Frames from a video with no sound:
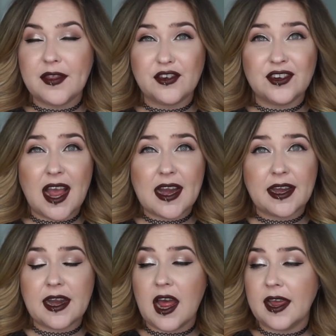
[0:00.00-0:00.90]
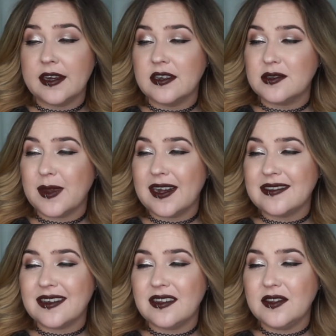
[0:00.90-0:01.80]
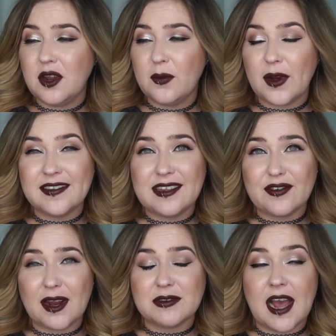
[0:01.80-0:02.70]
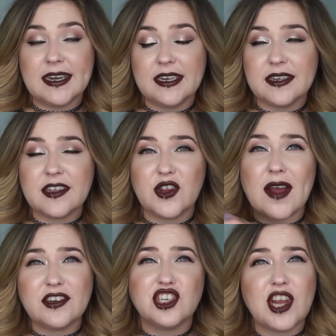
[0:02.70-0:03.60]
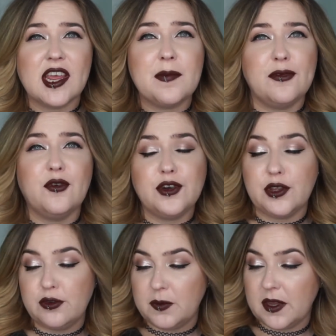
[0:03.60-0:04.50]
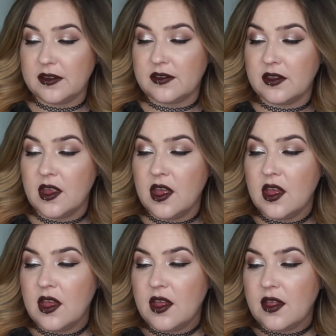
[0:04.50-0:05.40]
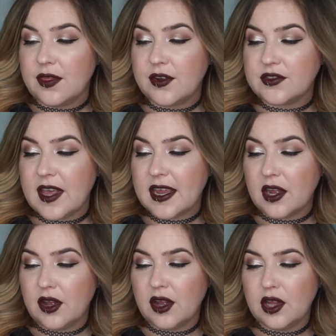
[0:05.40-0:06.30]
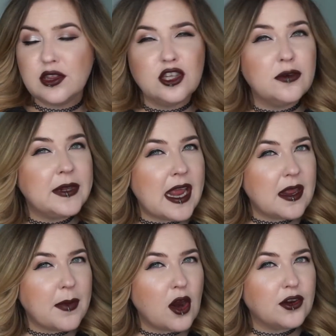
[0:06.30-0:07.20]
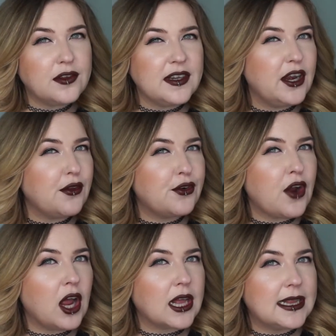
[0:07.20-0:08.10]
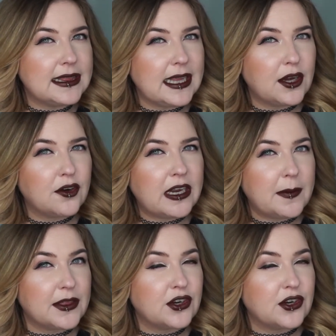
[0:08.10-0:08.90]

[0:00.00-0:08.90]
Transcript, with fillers: They're $9.99. So again, it's like a little pricey for how tiny it is, and you have to shake it before use because there's like illuminating particles in here. They're not glittery, but